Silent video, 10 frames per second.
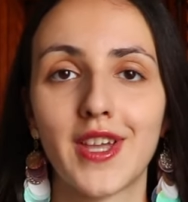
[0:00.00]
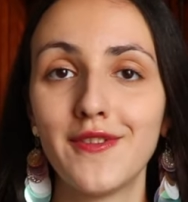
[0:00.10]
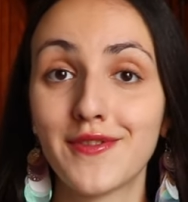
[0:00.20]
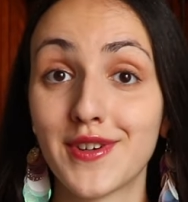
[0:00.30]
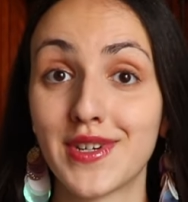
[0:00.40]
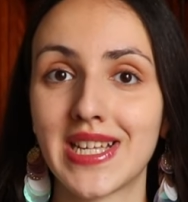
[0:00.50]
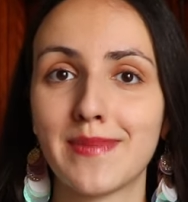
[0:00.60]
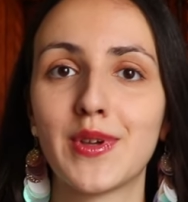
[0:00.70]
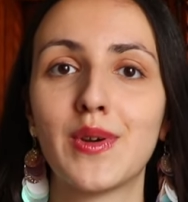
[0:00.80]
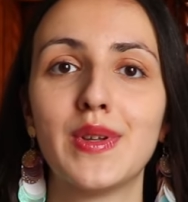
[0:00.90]
Of course,
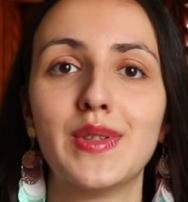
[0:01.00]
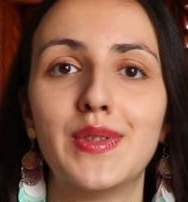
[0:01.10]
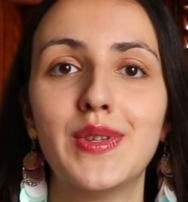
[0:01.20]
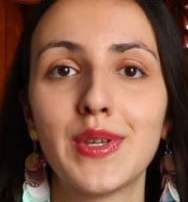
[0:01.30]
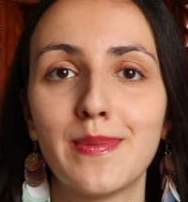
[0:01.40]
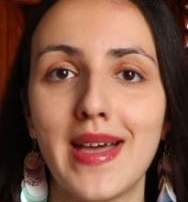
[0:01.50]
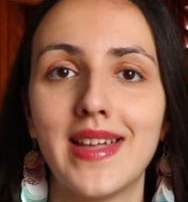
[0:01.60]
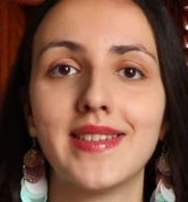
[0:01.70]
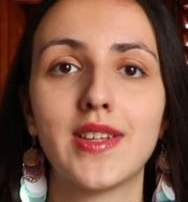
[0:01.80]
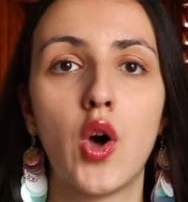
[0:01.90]
I'm going to
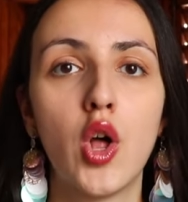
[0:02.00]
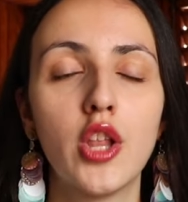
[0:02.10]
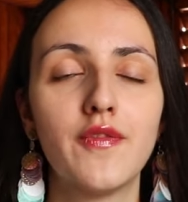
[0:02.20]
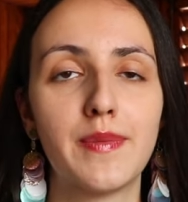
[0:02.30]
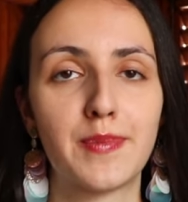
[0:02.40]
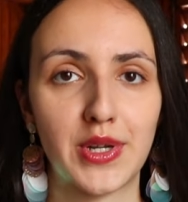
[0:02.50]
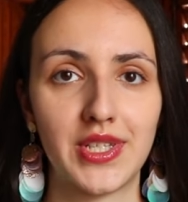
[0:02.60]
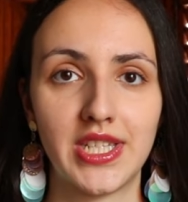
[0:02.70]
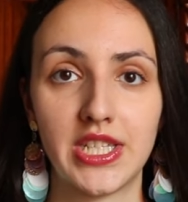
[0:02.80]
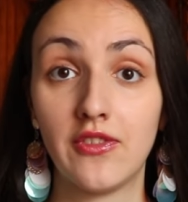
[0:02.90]
document all of the
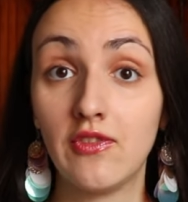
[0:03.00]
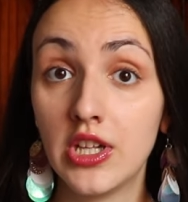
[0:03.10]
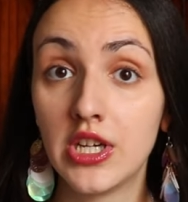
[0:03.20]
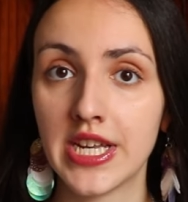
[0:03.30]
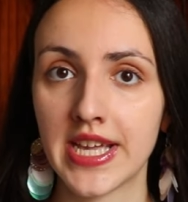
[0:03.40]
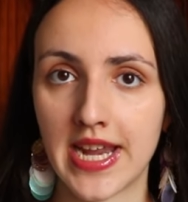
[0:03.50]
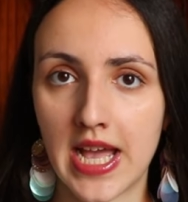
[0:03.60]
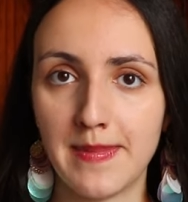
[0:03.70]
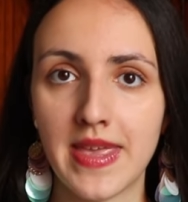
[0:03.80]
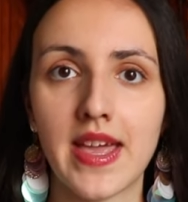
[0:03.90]
process of learning
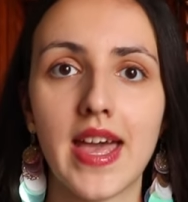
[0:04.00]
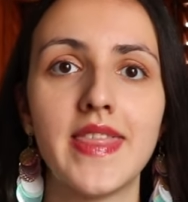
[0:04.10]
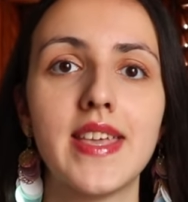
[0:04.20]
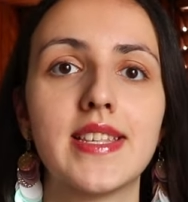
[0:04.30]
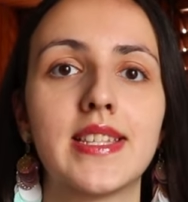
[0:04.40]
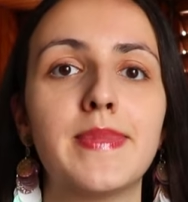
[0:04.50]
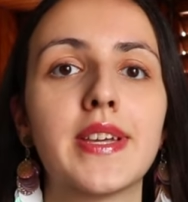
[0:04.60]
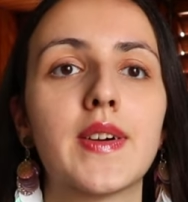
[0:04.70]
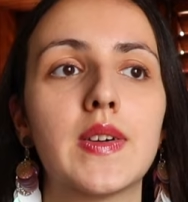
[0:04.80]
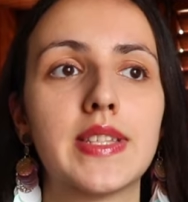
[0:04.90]
Arabic, and this is
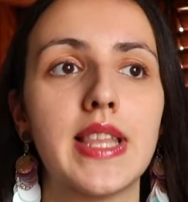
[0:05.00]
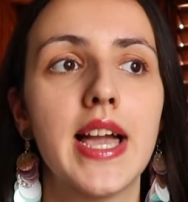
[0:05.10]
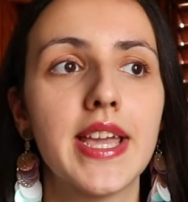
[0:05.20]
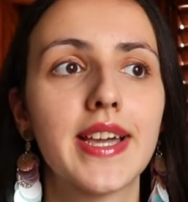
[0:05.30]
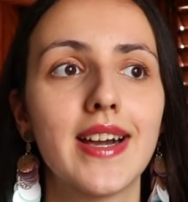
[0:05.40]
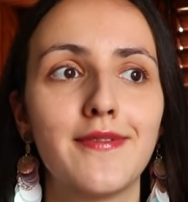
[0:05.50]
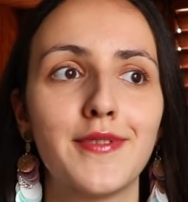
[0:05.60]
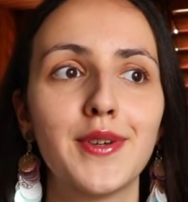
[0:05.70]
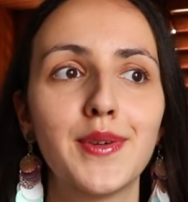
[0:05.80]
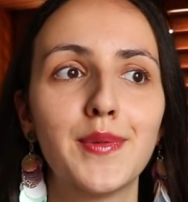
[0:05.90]
because, like, a
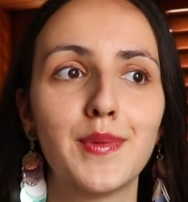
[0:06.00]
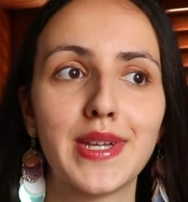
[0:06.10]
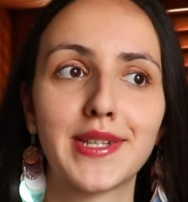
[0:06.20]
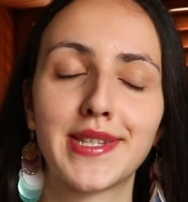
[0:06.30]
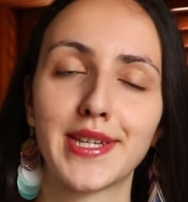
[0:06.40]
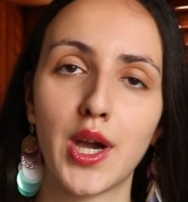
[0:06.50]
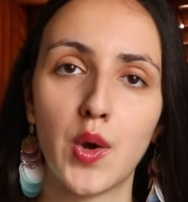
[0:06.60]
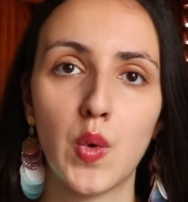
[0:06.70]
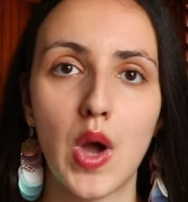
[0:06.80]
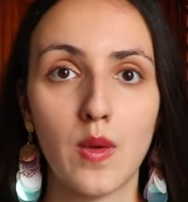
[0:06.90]
few weeks
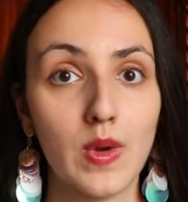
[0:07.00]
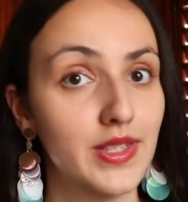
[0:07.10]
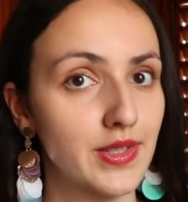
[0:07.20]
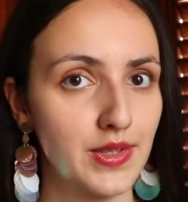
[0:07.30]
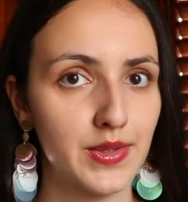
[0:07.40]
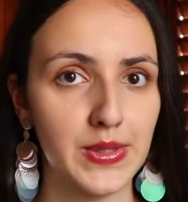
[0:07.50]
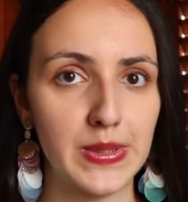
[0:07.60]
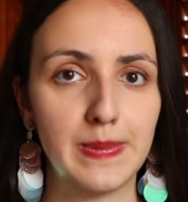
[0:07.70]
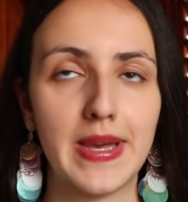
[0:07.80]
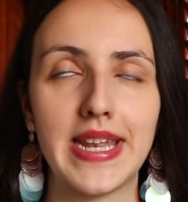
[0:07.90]
ago, I went on
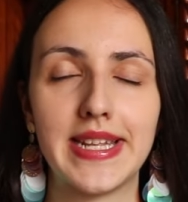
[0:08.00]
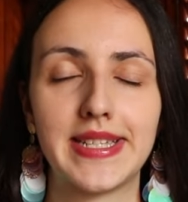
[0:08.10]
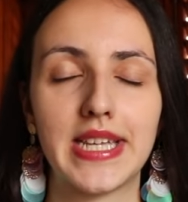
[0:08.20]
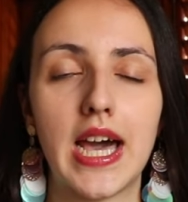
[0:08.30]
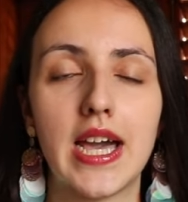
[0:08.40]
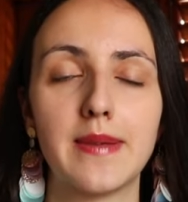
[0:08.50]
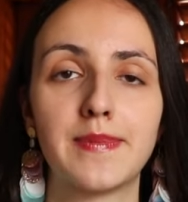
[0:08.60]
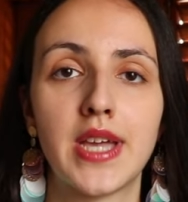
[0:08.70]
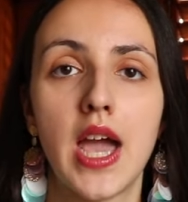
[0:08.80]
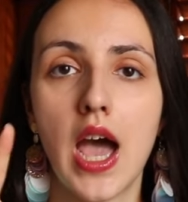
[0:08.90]
YouTube and I
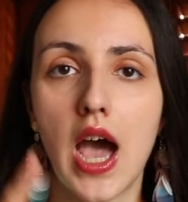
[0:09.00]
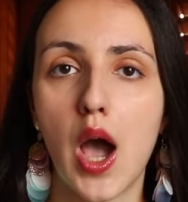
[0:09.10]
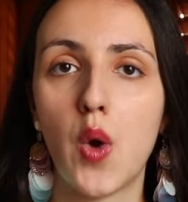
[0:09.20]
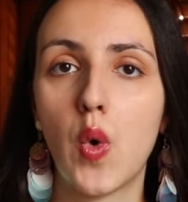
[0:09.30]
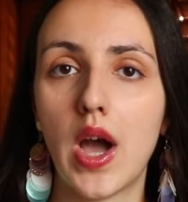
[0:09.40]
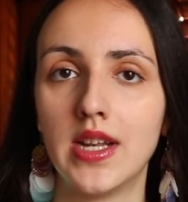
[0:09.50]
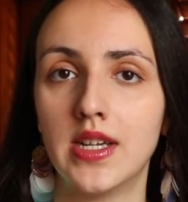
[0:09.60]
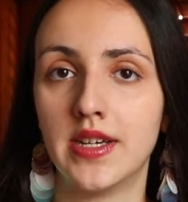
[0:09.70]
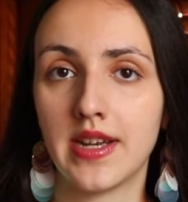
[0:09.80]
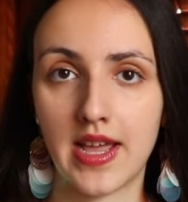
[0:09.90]
typed how I
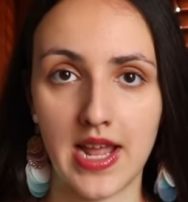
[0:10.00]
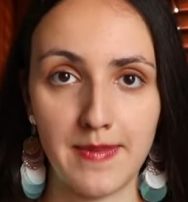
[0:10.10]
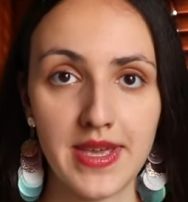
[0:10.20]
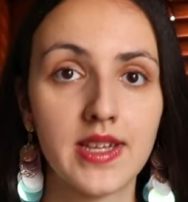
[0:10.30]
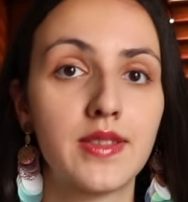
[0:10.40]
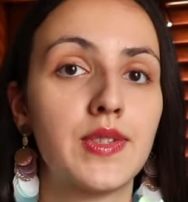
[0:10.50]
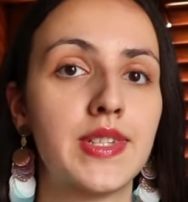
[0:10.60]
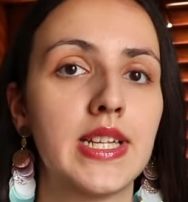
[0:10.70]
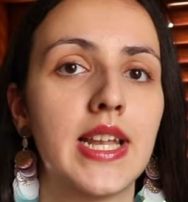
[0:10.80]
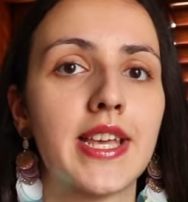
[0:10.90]
learn Arabic to
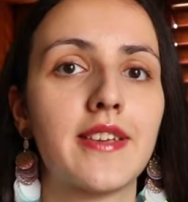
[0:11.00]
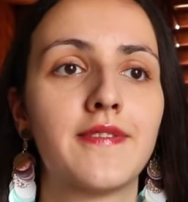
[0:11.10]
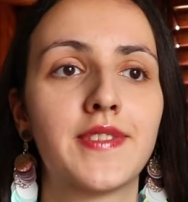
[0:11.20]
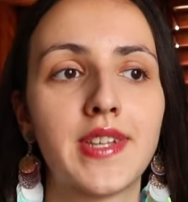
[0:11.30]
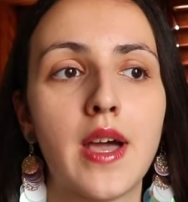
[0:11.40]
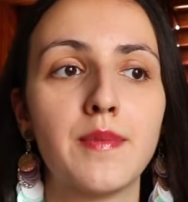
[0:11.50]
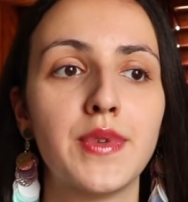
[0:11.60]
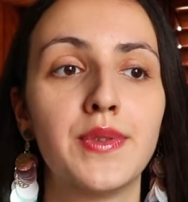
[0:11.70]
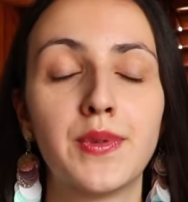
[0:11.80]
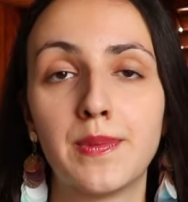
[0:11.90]
see, like, if some
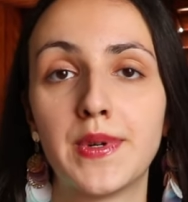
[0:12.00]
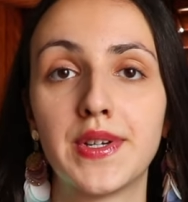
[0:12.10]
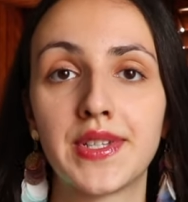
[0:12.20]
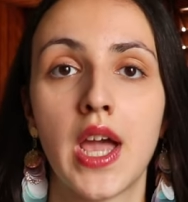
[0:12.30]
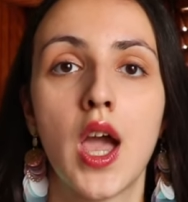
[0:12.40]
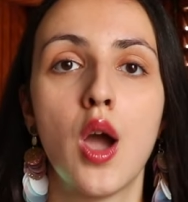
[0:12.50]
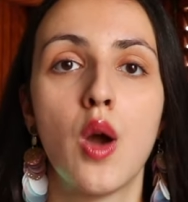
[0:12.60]
YouTubers